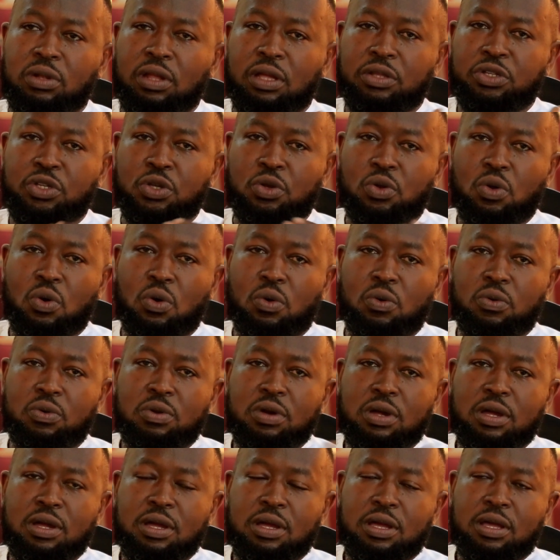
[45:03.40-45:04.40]
let you know
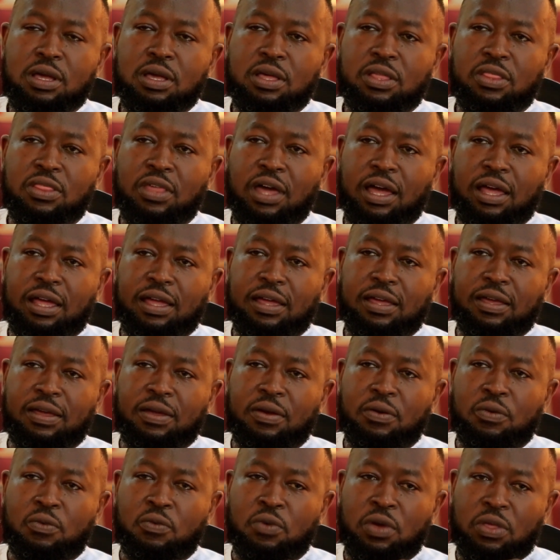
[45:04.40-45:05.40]

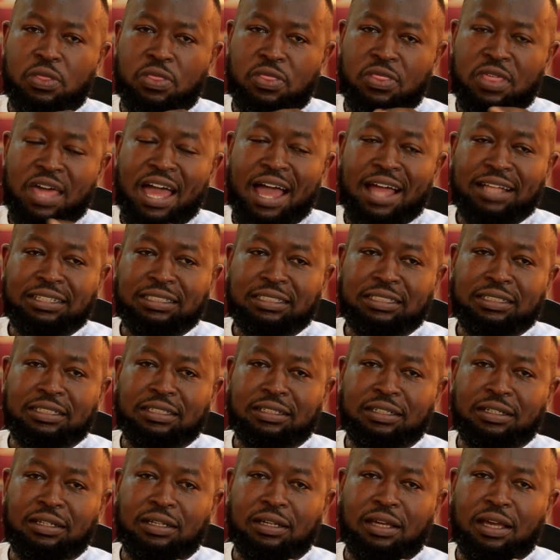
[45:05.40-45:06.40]
that with that,
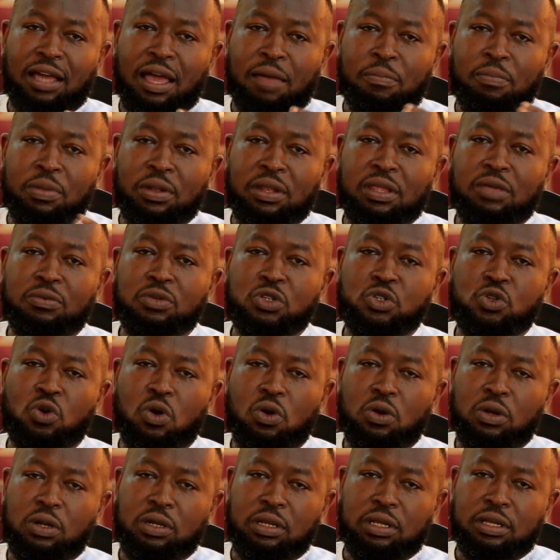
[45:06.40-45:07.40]
I believe
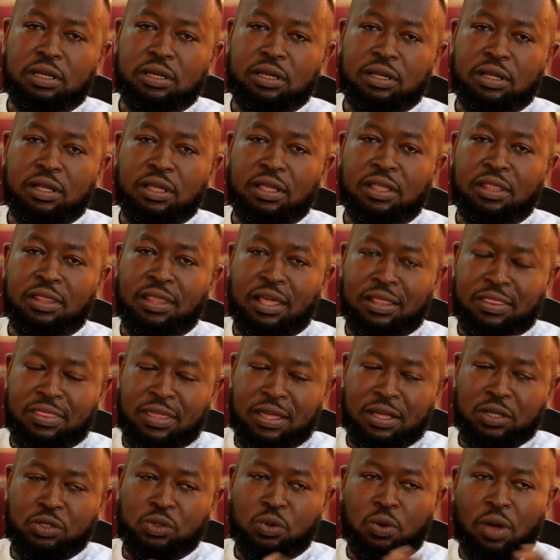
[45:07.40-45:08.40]
strongly that
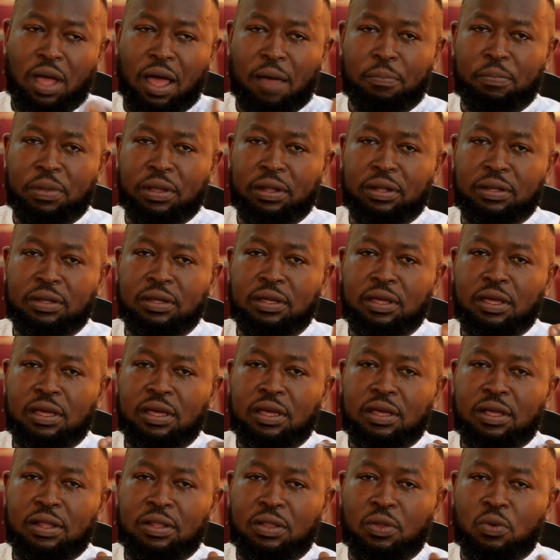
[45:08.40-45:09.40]
things will happen
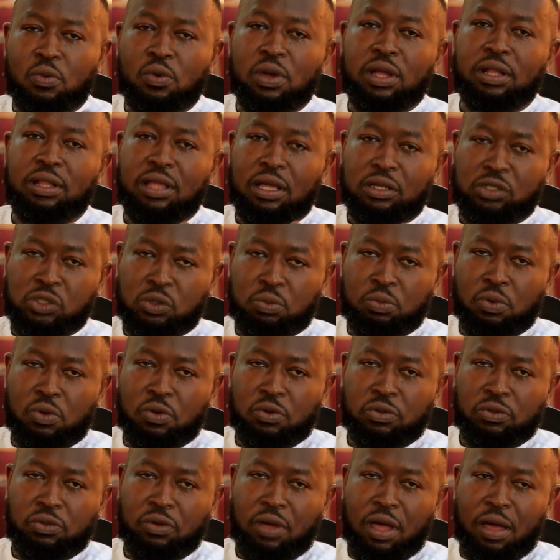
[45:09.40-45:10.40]
the way they are
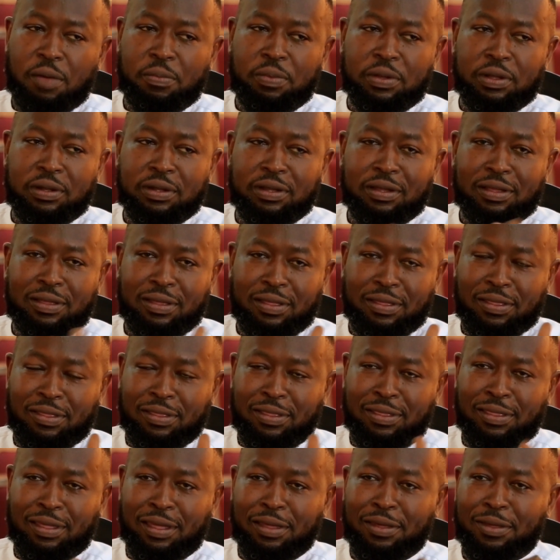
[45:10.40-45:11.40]
supposed to happen.
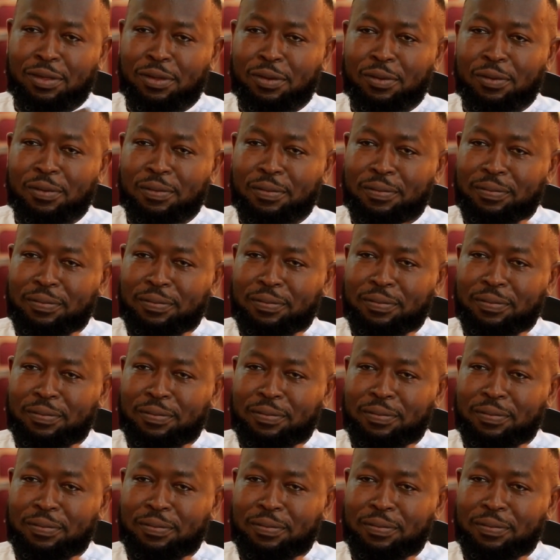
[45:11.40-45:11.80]
Thank you.